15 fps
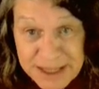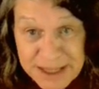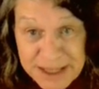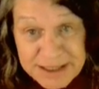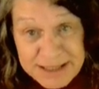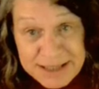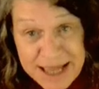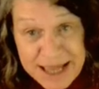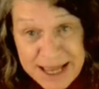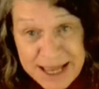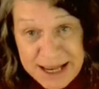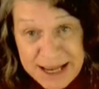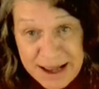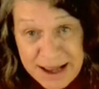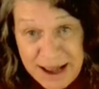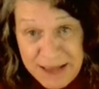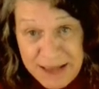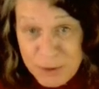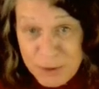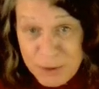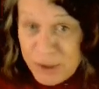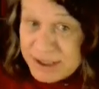Today,
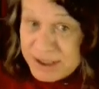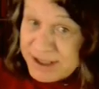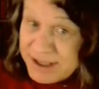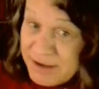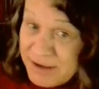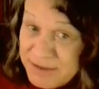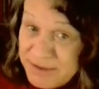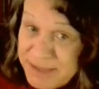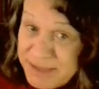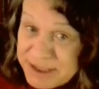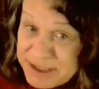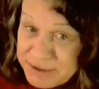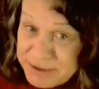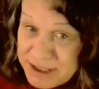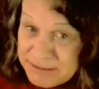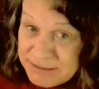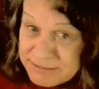I'm going to solve the mystery.